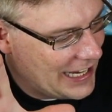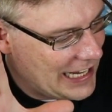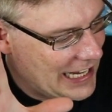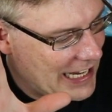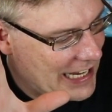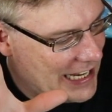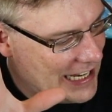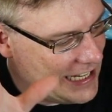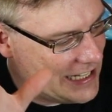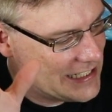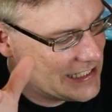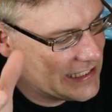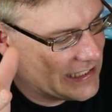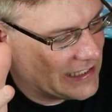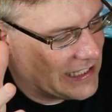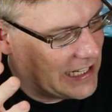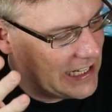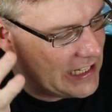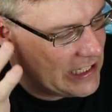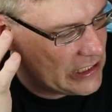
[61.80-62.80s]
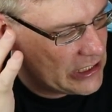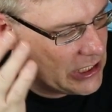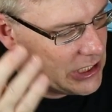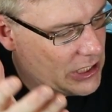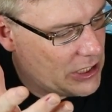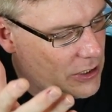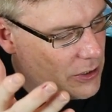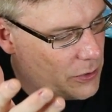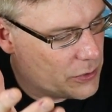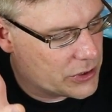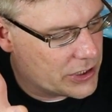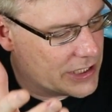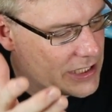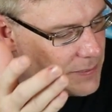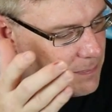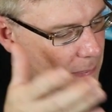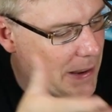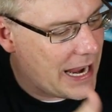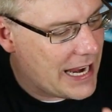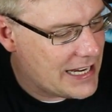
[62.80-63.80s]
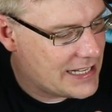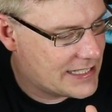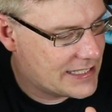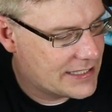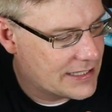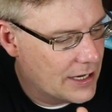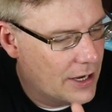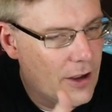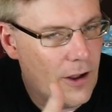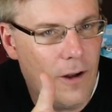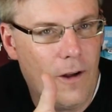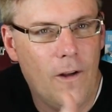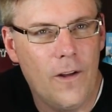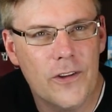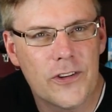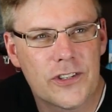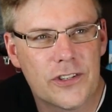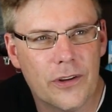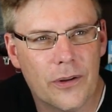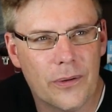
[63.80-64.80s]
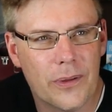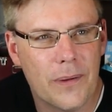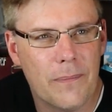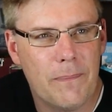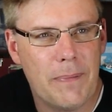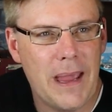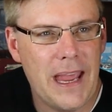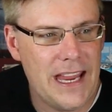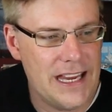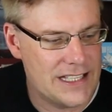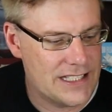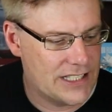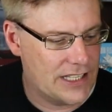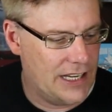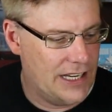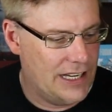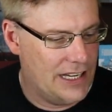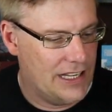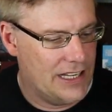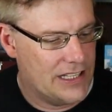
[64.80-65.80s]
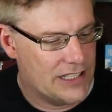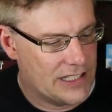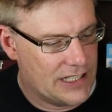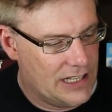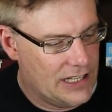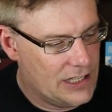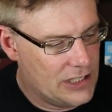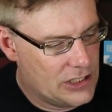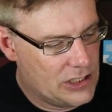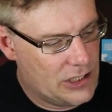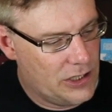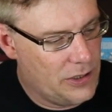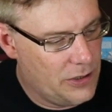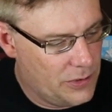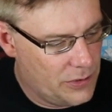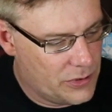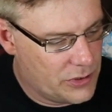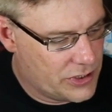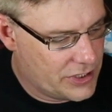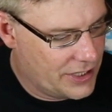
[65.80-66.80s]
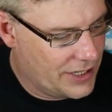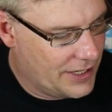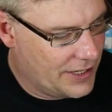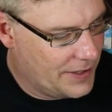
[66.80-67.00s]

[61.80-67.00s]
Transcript: He's huge, and his base also. The base is huge.